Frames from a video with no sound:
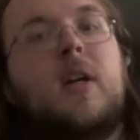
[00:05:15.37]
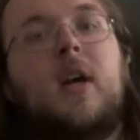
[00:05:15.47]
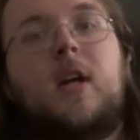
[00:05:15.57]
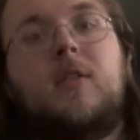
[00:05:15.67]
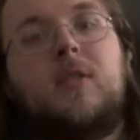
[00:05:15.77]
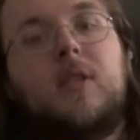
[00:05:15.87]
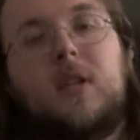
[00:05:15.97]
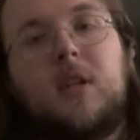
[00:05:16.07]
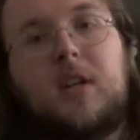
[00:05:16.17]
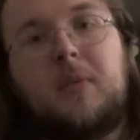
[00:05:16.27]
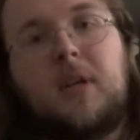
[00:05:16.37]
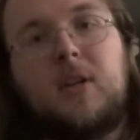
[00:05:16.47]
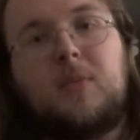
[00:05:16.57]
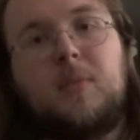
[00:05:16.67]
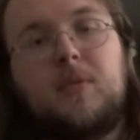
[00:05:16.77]
I didn't care
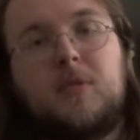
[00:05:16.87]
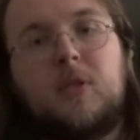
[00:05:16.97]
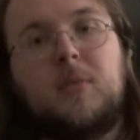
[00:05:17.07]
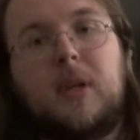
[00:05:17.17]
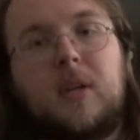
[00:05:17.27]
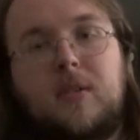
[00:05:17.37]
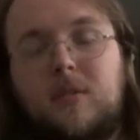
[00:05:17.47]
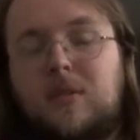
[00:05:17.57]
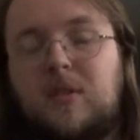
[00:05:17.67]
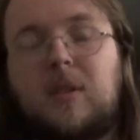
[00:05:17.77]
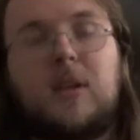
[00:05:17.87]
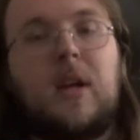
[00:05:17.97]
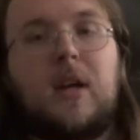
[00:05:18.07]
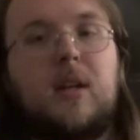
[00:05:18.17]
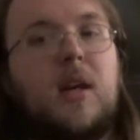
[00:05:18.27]
about it before, but
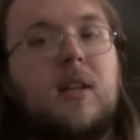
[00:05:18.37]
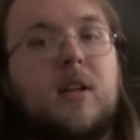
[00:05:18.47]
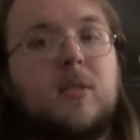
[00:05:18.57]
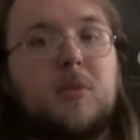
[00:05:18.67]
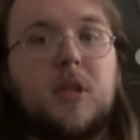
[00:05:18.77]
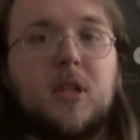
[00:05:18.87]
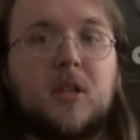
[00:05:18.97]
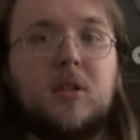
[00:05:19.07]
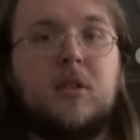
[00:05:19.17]
I thought it was pretty good.